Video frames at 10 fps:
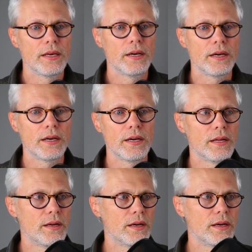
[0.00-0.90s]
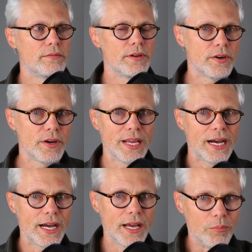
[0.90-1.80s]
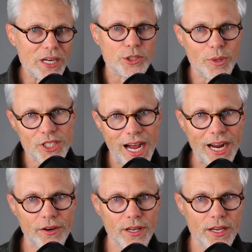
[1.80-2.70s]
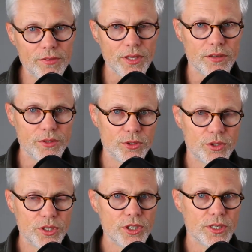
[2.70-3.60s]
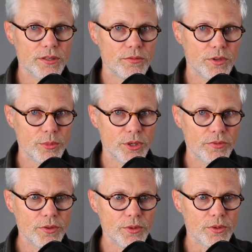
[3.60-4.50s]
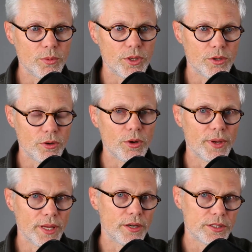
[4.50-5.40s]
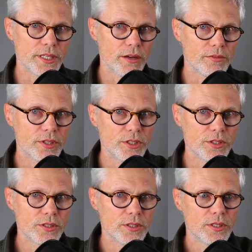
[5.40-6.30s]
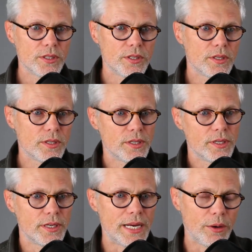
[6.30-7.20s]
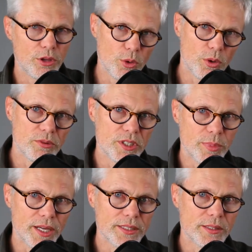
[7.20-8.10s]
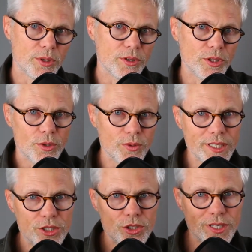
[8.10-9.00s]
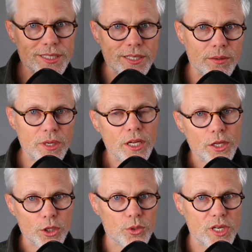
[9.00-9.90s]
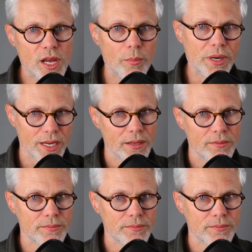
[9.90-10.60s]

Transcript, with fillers: uh, a very high, a much much higher level of nutrition from your food when you're growing it yourself, because uh, now you are responsible. You don't need to trust some huge company.